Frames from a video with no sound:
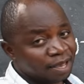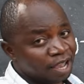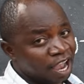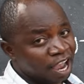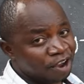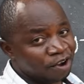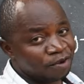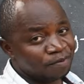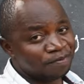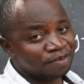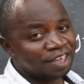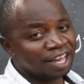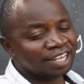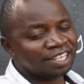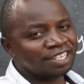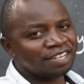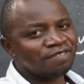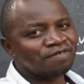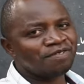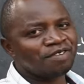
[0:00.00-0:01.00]
I hope
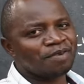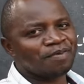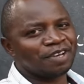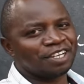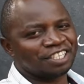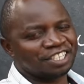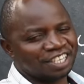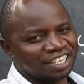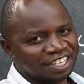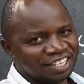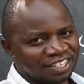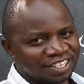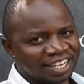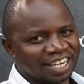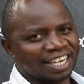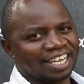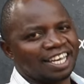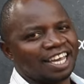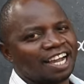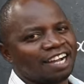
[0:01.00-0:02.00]
that information is
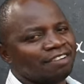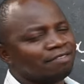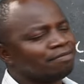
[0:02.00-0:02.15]
clear.